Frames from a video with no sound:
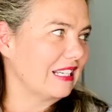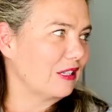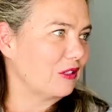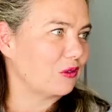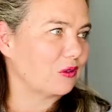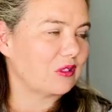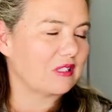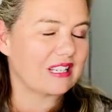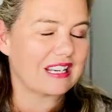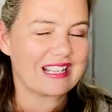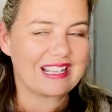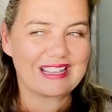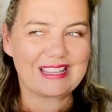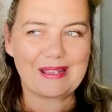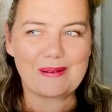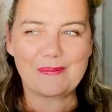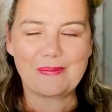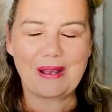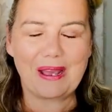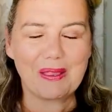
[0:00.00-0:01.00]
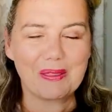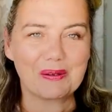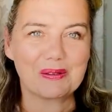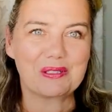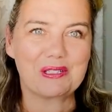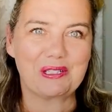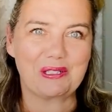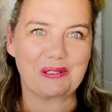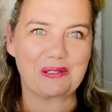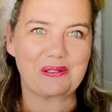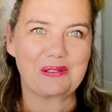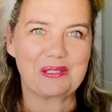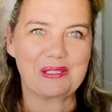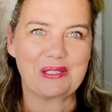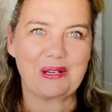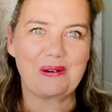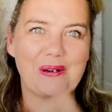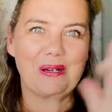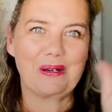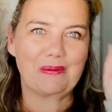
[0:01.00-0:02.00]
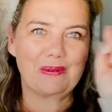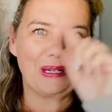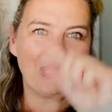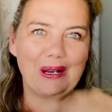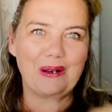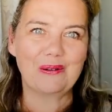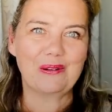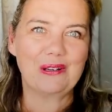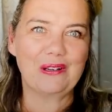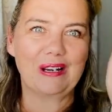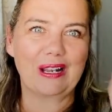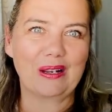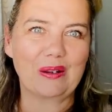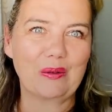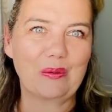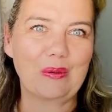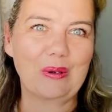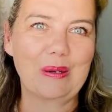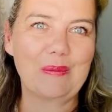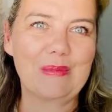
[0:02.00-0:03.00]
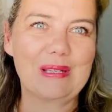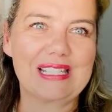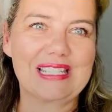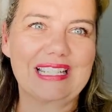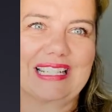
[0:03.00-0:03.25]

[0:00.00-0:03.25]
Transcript: interesting that that bothers you. So here we go. You're not going to want to miss